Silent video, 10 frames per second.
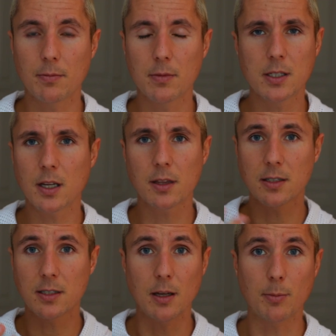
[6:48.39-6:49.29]
There's nothing
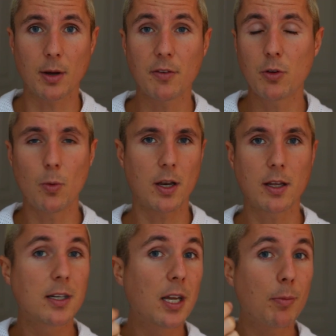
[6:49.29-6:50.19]
steep. And if you want, you
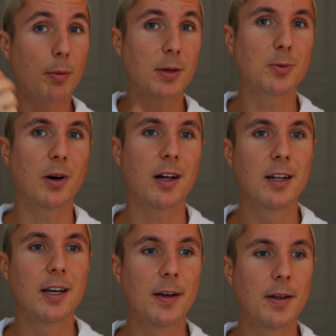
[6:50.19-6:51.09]
can tip them as well.
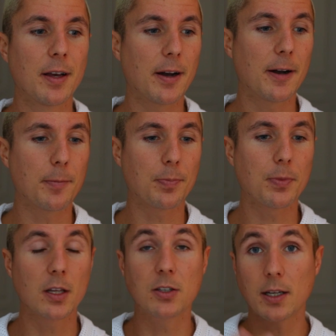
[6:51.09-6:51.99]
So
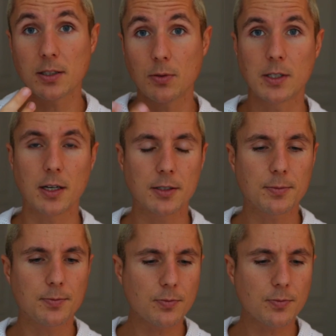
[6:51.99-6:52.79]
that's always nice.